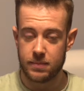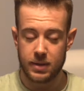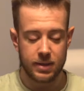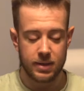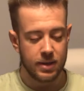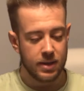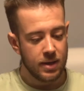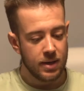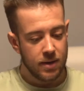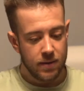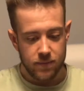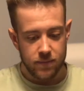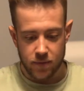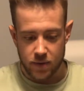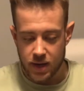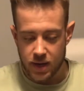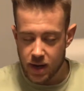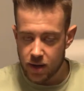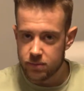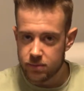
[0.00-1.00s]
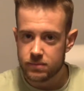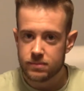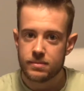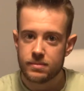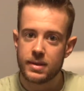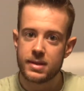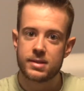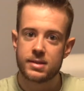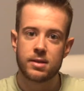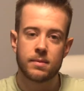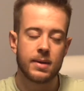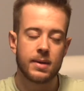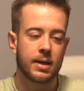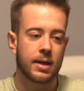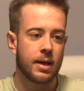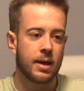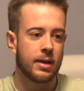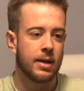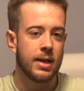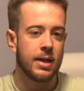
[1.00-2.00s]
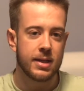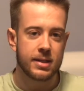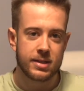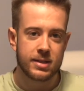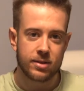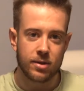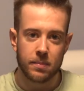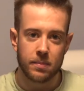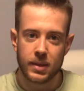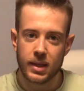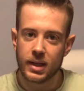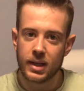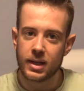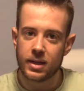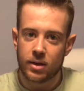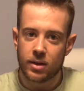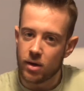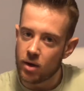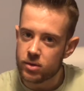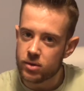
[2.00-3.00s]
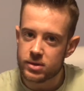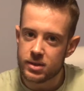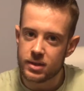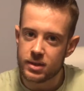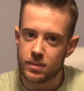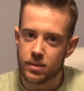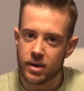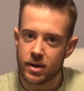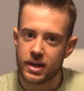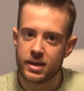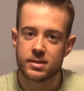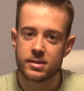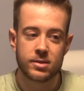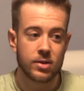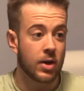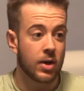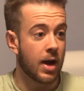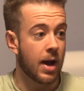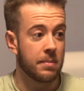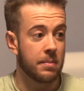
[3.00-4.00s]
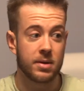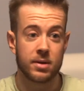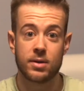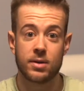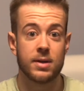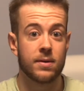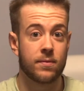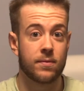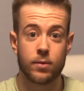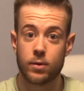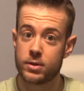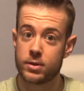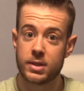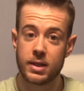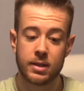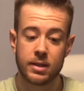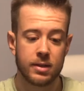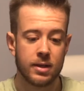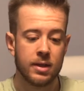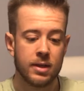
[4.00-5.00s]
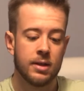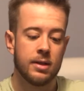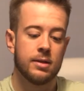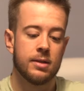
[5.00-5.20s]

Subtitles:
But for now, my stomach is completely closed in the mornings, so I'm not gonna force it.